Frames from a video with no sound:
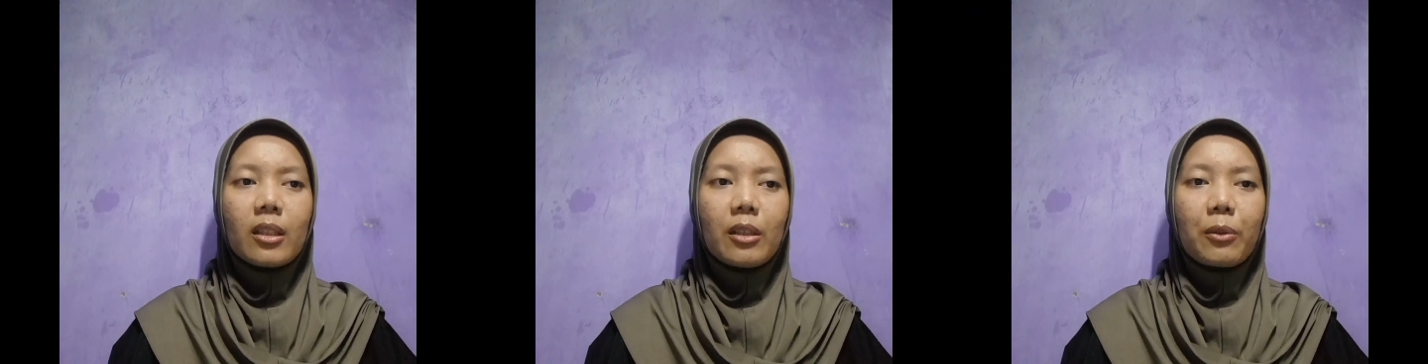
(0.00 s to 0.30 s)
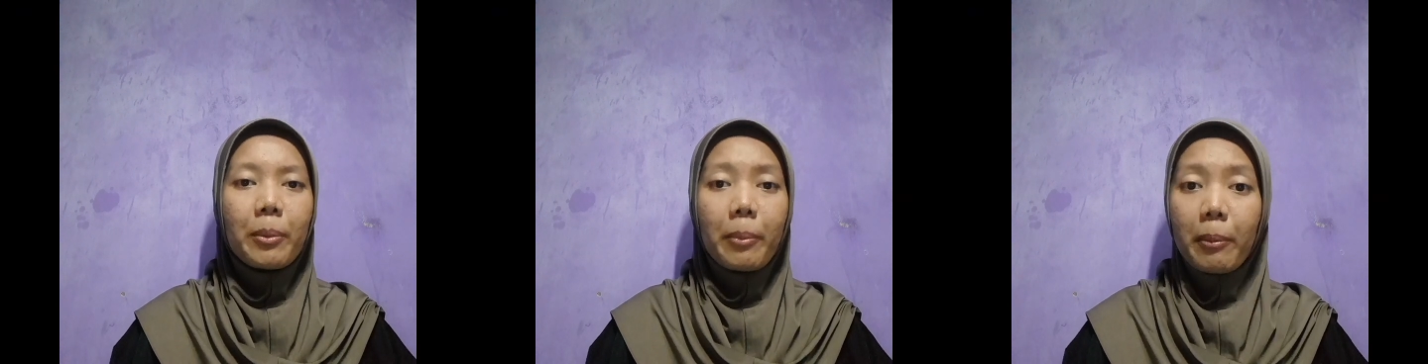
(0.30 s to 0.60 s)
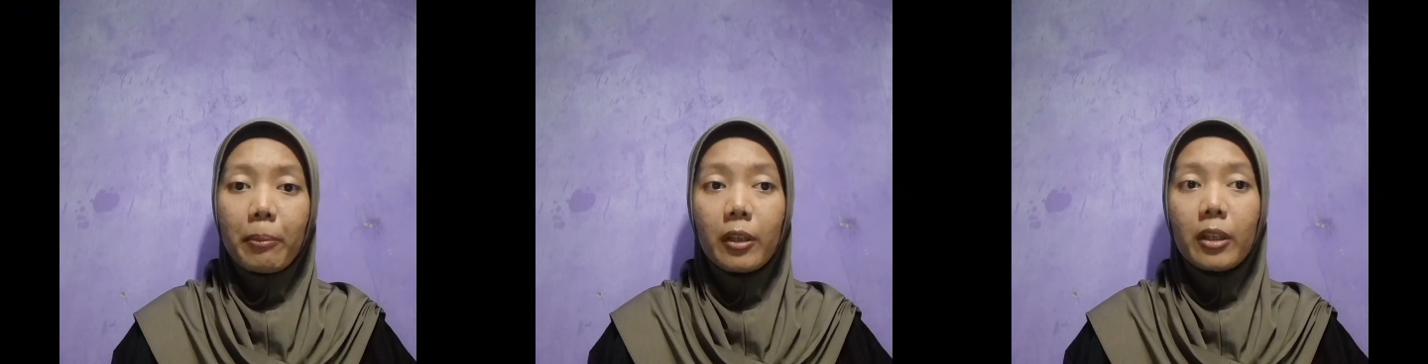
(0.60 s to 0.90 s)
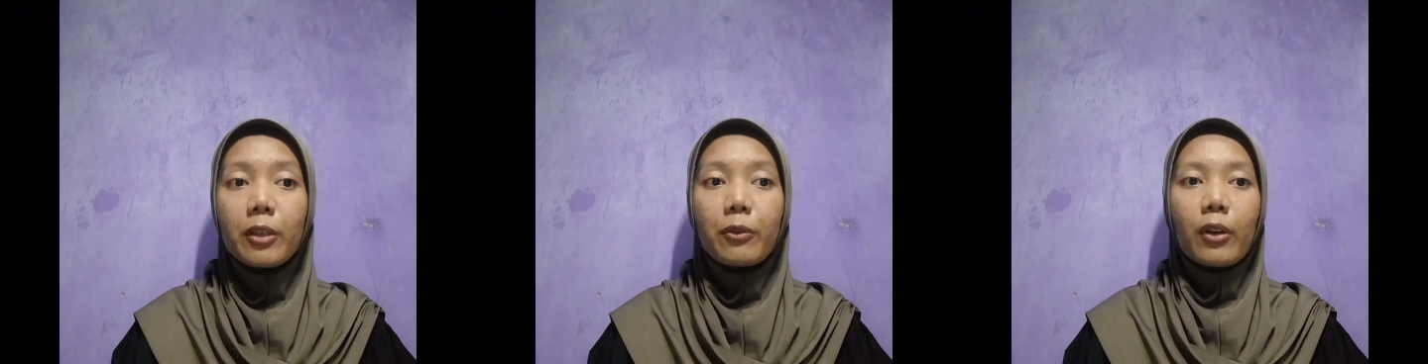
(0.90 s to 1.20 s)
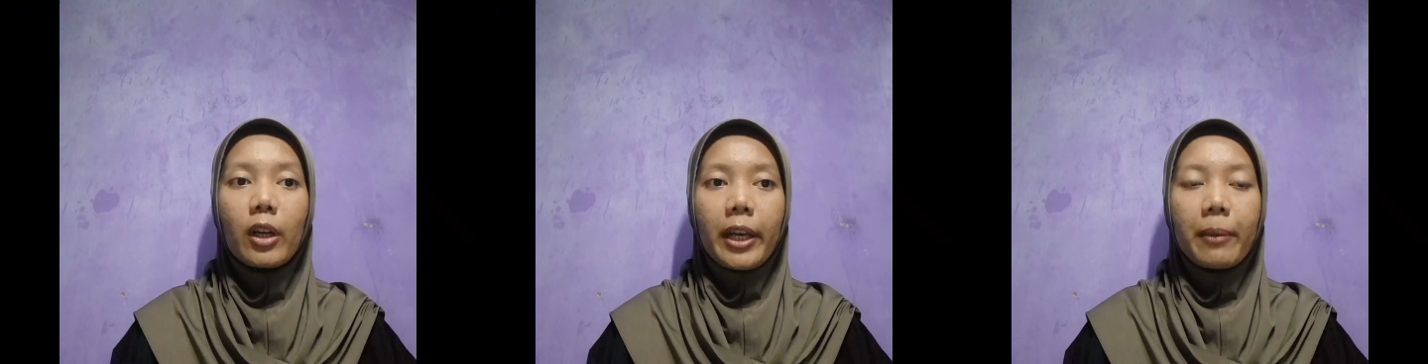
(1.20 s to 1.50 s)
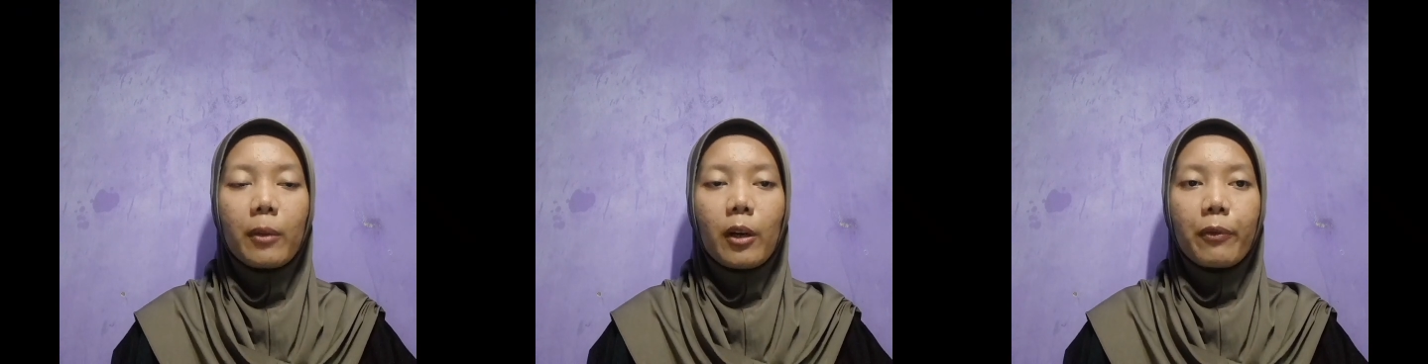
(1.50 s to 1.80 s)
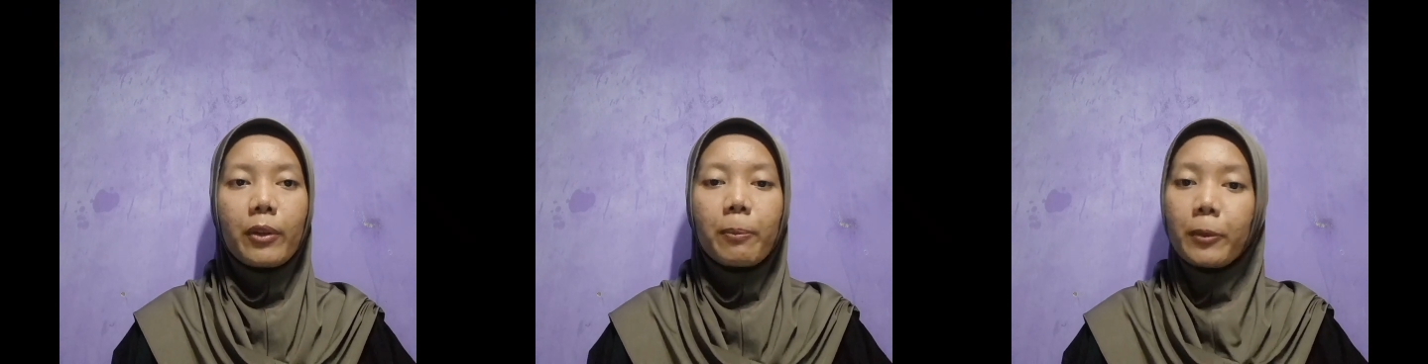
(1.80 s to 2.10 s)
remember the vocab of
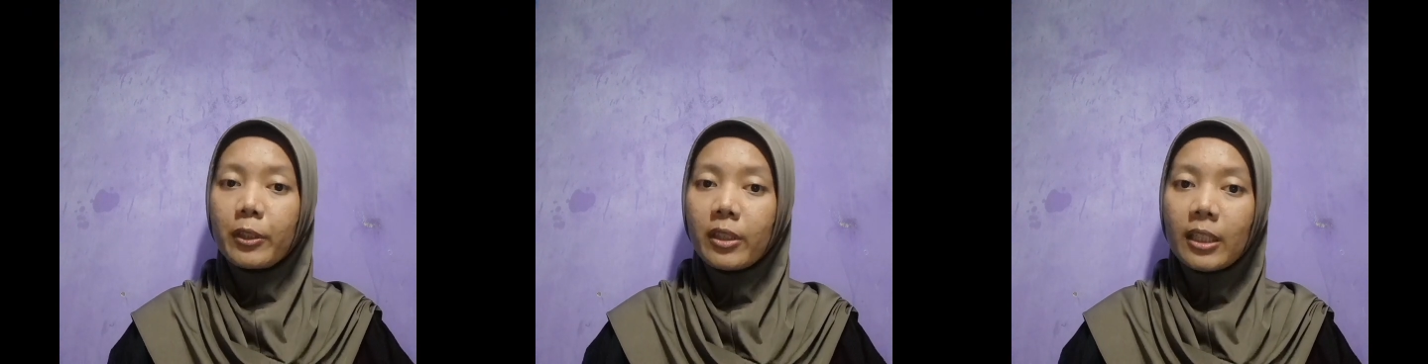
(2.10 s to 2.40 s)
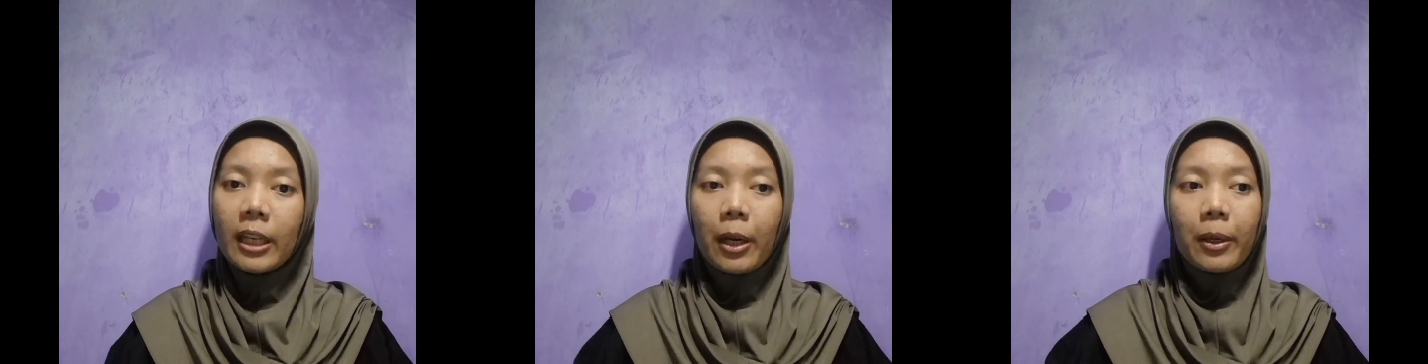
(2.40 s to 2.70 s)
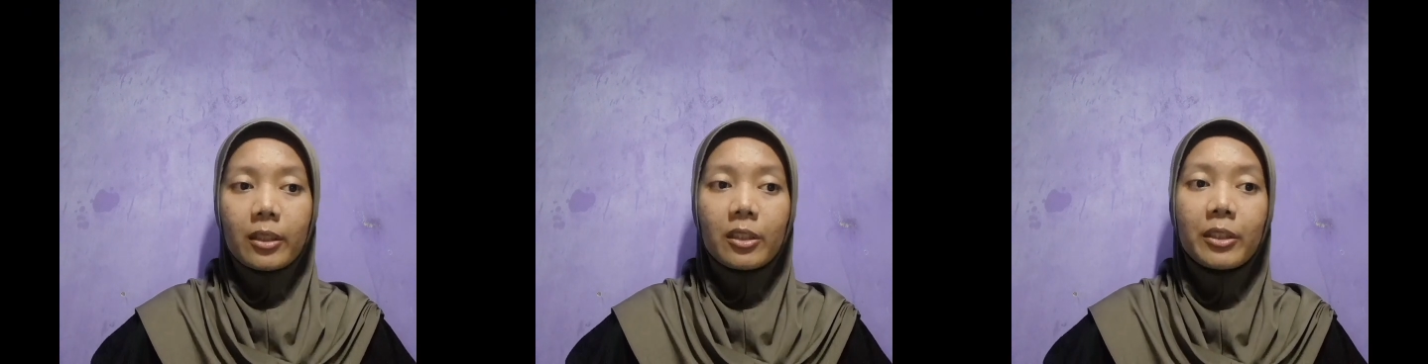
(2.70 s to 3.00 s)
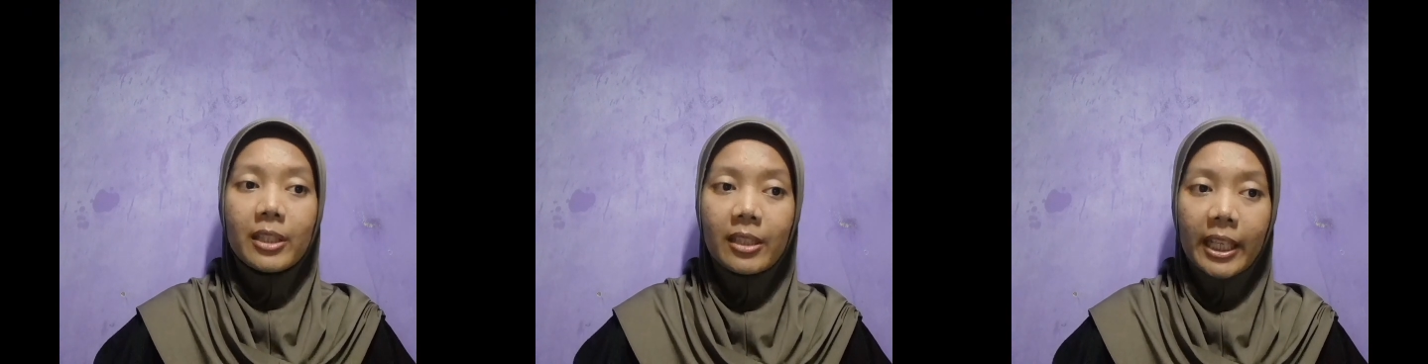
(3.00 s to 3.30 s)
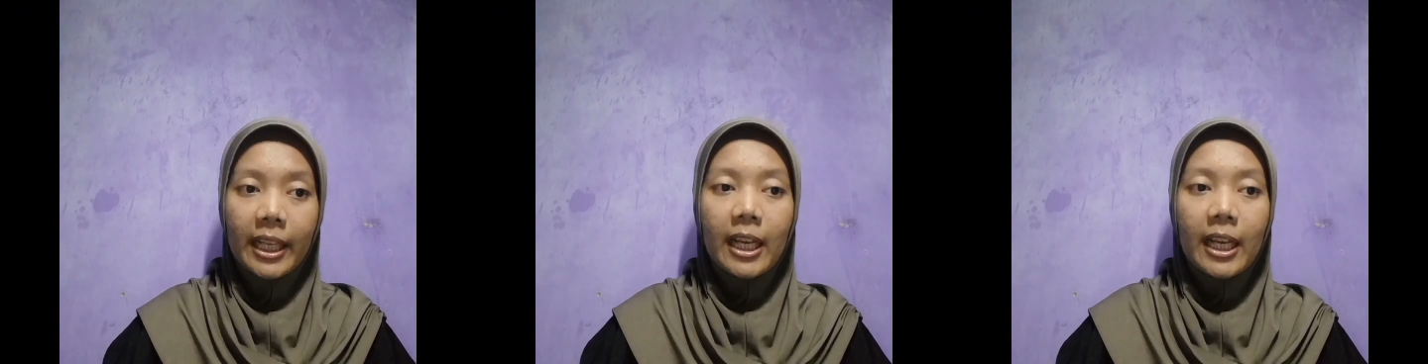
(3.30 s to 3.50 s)
the person characteristic.